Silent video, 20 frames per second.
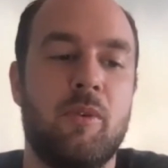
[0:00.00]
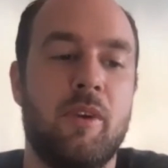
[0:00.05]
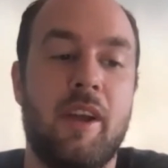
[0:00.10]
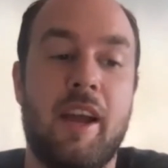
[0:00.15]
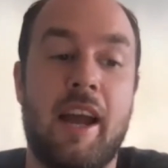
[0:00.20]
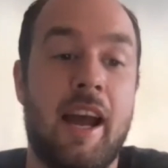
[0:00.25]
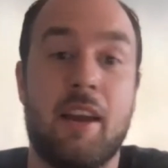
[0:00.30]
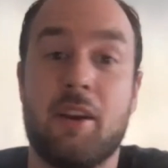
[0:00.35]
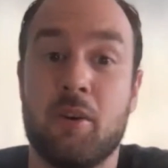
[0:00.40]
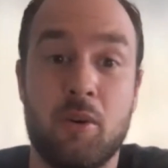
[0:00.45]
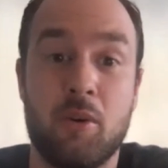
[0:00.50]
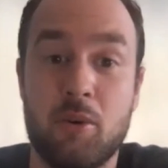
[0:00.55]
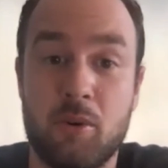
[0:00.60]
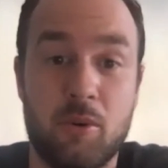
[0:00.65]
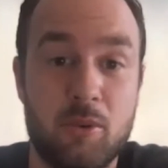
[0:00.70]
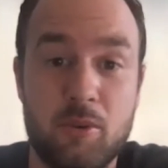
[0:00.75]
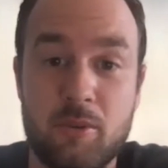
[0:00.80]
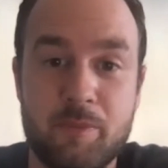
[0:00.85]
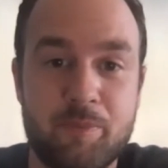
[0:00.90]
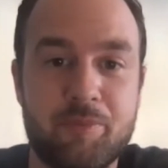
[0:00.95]
at
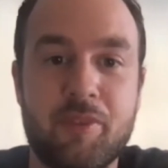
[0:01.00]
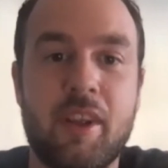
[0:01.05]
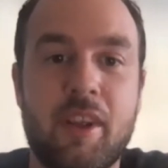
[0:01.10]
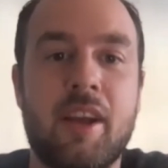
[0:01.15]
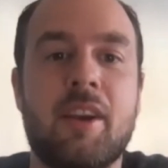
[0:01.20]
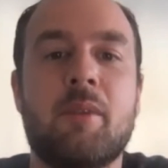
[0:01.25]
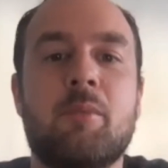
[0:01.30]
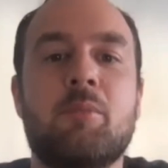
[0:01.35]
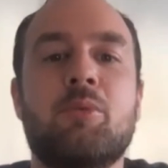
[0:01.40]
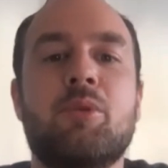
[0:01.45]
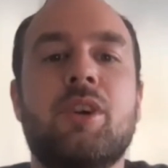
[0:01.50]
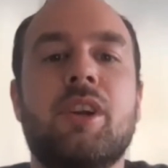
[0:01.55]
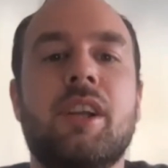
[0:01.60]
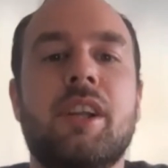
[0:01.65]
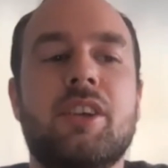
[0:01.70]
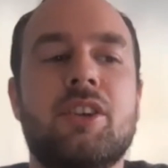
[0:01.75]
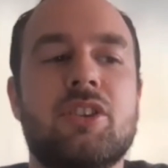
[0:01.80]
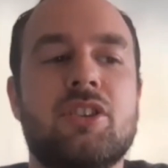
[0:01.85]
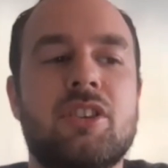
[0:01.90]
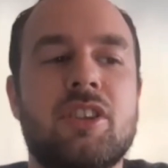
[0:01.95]
all. And I'm
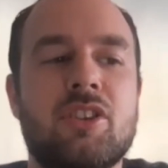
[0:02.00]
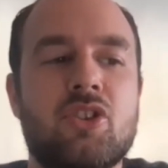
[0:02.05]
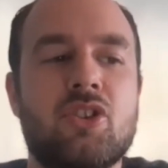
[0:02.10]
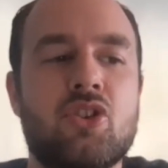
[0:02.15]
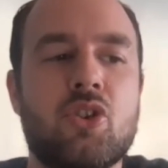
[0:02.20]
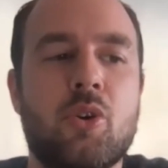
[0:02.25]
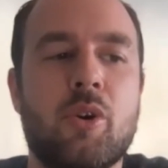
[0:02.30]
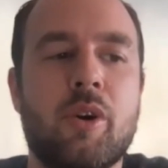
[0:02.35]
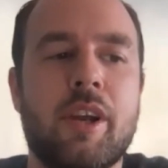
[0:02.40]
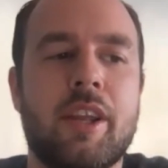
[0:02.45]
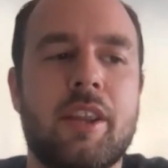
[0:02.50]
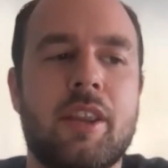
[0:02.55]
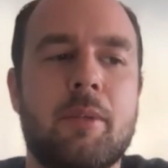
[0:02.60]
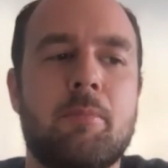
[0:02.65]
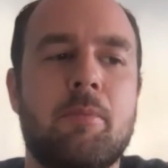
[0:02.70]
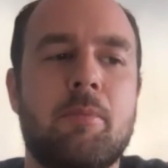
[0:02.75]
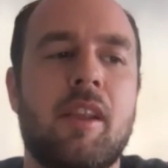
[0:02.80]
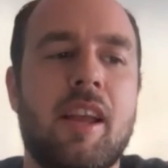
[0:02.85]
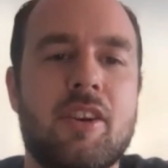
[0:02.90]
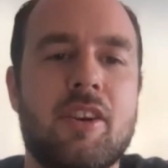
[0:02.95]
really just enjoying the
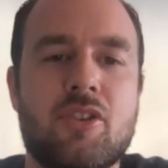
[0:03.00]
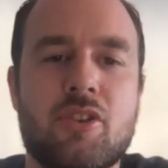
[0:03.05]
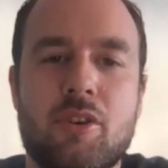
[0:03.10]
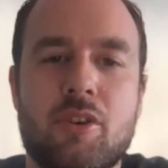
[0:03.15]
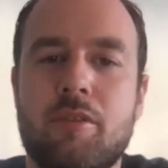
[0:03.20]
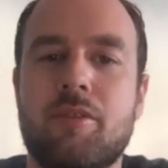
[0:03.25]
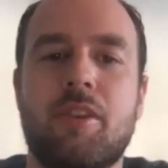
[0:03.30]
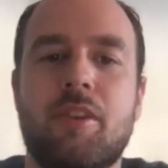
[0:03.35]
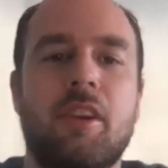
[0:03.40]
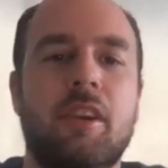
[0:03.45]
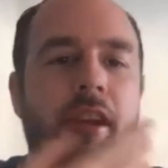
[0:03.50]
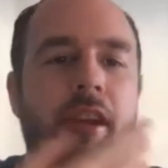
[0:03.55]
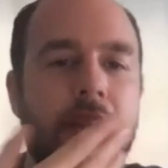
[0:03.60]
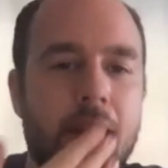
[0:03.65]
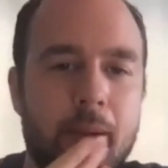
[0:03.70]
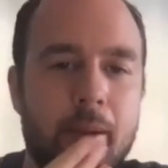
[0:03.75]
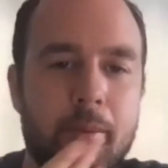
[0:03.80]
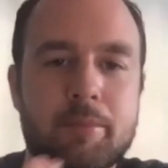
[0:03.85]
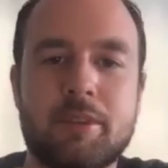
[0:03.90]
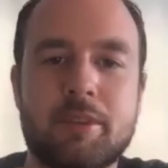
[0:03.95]
pleasure of the
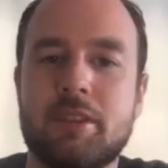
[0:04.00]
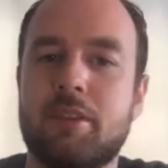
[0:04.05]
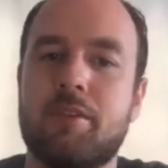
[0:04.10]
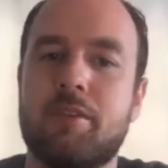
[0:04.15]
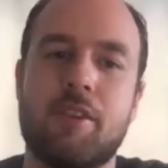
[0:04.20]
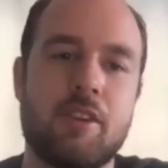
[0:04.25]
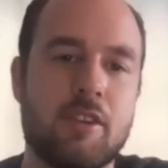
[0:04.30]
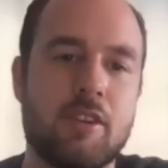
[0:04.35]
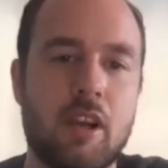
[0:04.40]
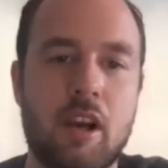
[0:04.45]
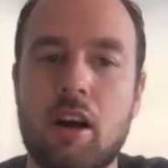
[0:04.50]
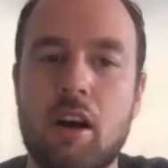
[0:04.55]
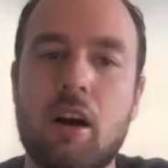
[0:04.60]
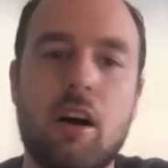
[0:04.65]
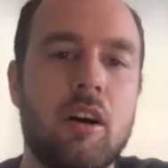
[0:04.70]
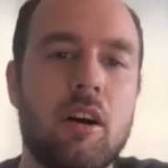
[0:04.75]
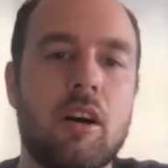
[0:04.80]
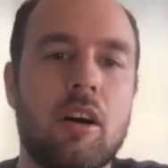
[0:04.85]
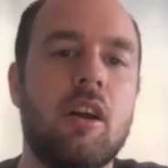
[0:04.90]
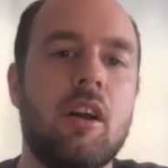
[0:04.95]
lips, of the
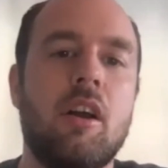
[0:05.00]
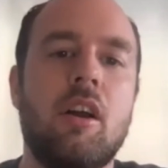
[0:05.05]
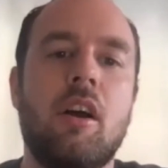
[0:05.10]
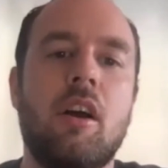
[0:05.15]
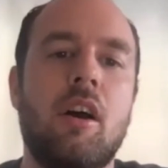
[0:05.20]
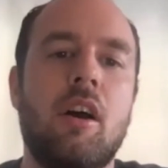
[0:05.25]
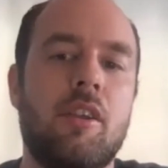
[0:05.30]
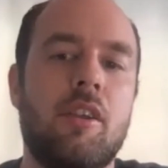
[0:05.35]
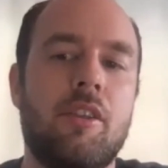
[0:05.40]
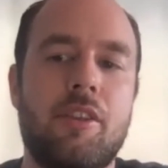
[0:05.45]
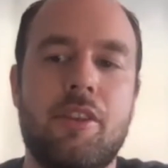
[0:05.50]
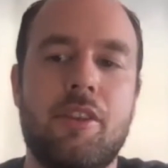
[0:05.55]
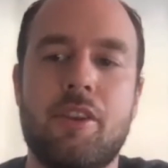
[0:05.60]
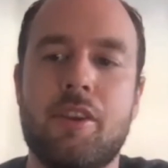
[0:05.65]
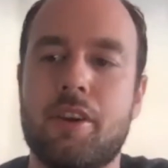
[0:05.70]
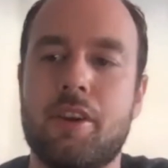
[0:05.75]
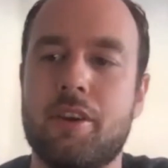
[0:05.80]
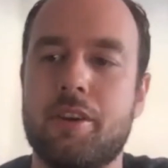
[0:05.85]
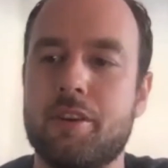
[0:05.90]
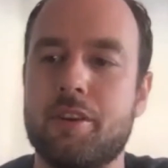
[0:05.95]
tongue,
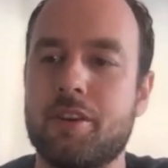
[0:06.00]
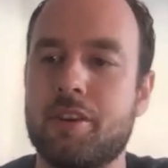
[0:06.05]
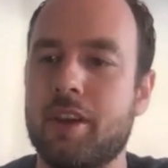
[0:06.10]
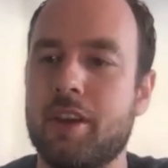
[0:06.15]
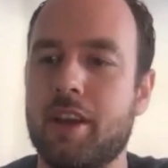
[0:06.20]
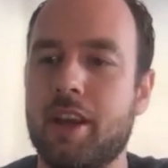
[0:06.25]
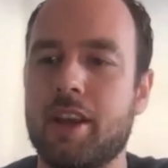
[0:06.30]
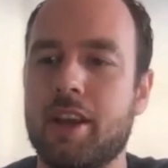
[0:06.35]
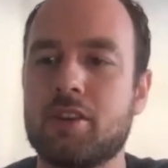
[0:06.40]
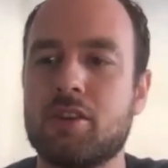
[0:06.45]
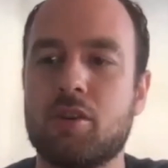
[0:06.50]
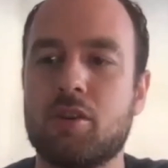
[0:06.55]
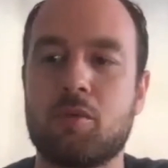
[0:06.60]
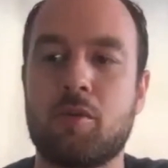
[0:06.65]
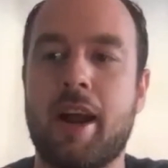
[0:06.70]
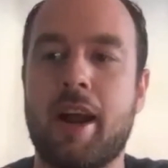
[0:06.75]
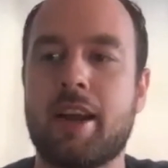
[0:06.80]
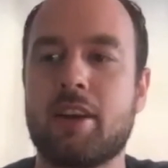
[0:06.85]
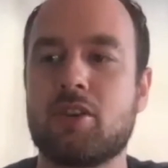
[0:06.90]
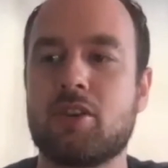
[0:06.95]
the
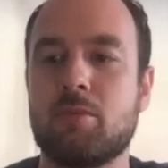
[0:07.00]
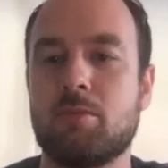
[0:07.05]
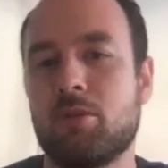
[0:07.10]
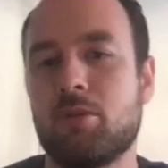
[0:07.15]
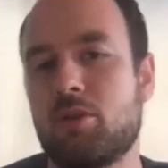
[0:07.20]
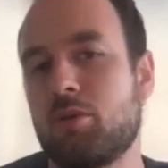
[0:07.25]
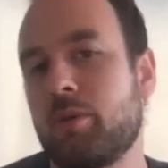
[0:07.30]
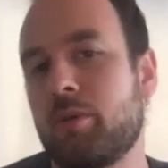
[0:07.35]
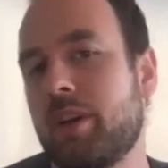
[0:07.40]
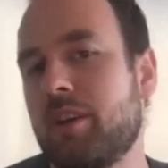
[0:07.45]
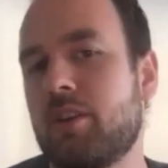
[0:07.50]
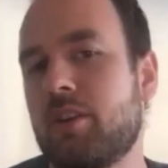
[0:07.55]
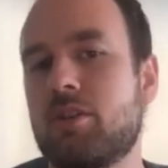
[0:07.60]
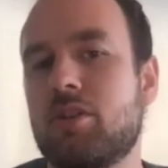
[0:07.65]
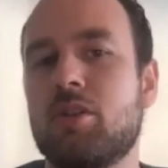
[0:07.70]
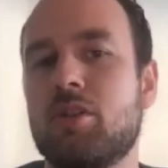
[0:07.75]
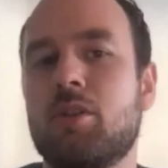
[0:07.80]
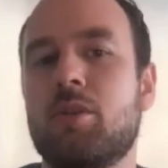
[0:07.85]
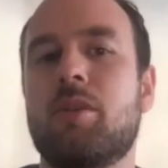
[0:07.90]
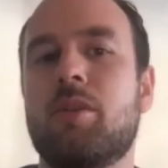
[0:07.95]
interaction between the
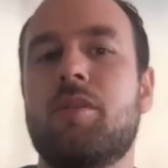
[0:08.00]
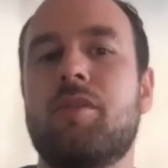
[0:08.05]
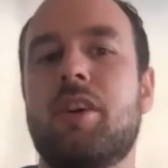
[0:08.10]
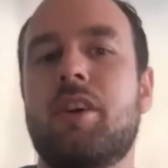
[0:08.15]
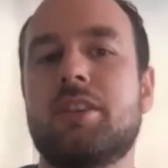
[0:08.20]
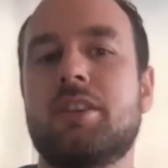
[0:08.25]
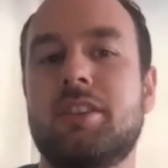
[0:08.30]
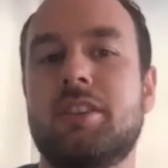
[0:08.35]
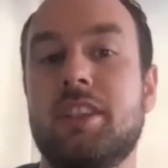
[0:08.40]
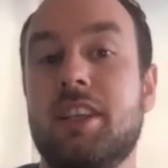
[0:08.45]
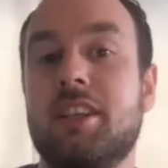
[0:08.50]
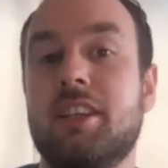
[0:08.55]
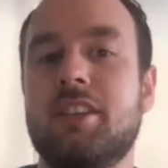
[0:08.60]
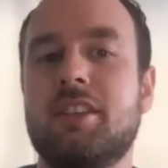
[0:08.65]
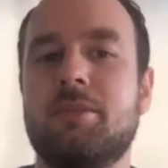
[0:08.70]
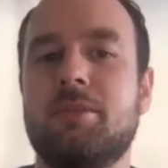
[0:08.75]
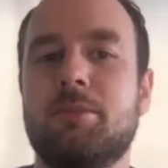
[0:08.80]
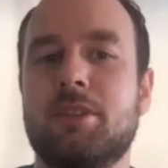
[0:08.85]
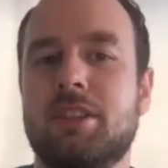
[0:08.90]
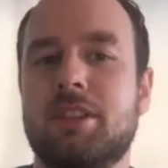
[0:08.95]
two of us, the
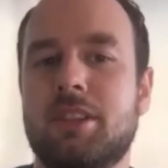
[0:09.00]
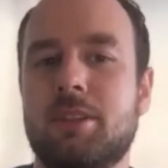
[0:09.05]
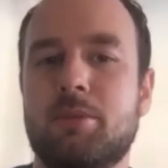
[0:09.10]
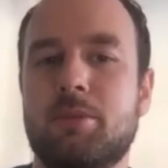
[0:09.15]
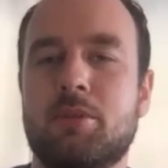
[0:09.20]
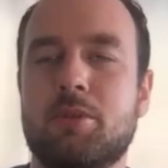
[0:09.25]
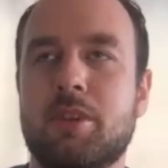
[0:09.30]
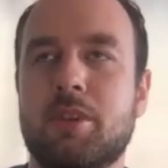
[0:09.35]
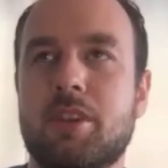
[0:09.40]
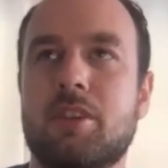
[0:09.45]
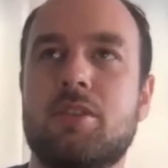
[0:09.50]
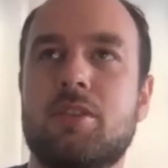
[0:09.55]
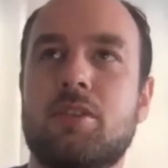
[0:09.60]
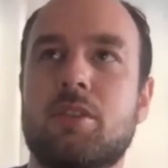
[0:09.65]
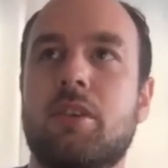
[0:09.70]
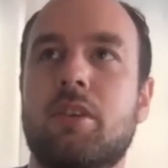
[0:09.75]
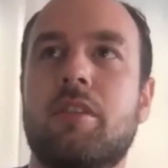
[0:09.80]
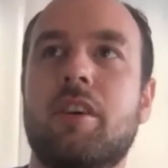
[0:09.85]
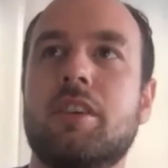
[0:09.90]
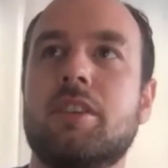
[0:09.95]
intimacy between the
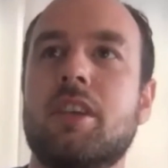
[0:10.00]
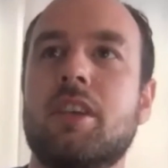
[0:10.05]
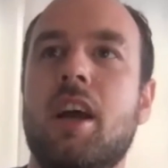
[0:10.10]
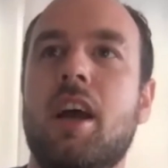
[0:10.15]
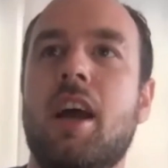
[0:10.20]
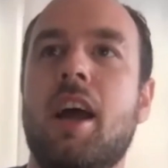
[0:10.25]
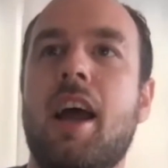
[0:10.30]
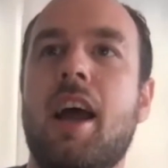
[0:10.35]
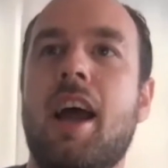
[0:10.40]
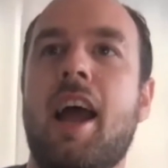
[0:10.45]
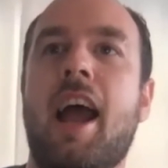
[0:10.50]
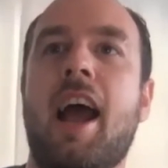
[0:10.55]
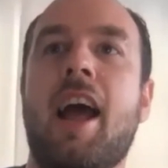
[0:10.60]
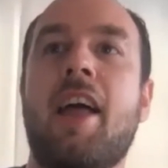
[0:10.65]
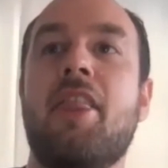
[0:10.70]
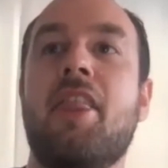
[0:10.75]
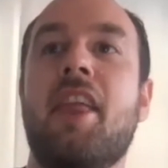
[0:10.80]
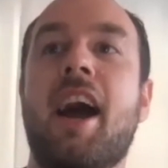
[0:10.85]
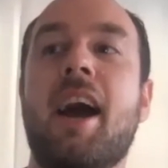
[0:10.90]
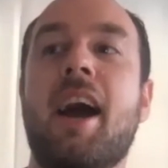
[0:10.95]
two of us.
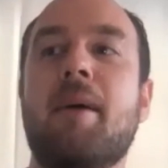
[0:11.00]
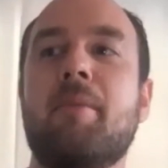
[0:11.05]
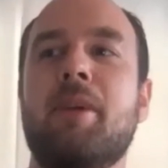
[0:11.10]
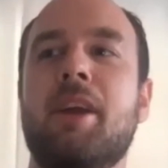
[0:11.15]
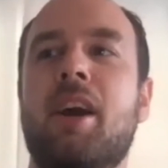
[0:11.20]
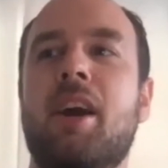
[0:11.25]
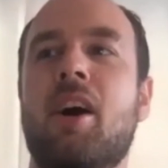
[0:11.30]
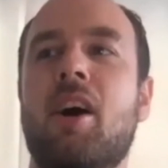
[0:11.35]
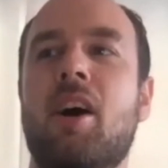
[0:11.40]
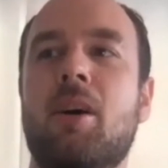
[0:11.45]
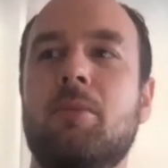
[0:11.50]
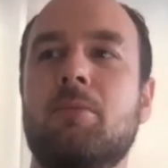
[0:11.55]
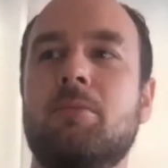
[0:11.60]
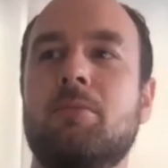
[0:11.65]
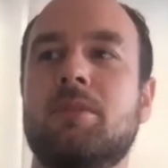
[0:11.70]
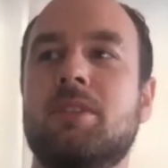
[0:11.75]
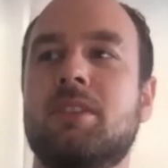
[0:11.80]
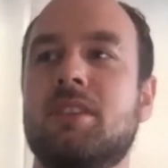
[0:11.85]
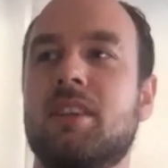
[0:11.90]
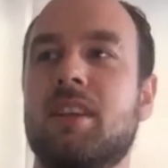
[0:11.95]
And that
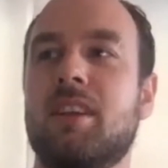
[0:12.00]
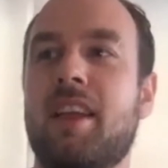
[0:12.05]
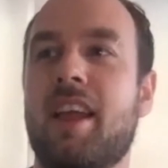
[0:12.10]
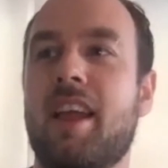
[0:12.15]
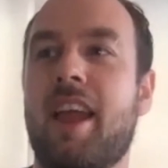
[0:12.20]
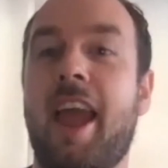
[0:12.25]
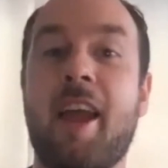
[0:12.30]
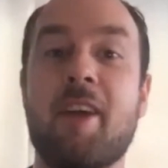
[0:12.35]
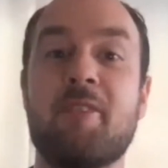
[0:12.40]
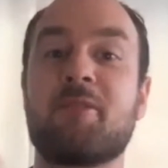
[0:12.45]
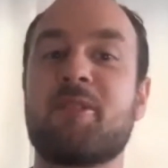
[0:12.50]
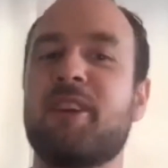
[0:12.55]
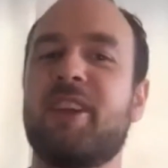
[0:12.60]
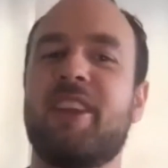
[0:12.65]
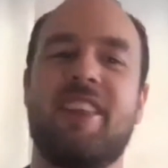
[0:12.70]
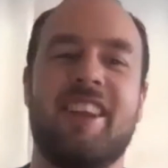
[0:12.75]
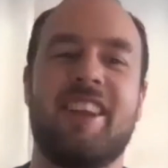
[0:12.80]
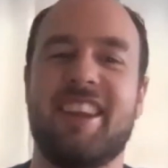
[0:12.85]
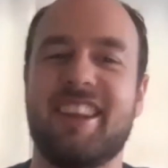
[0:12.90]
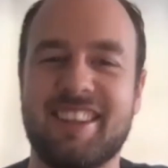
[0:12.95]
becomes
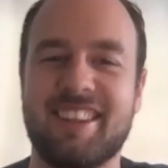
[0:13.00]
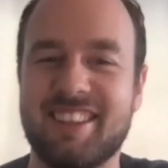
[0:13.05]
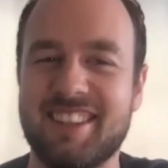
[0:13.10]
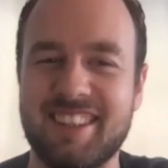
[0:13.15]
everything.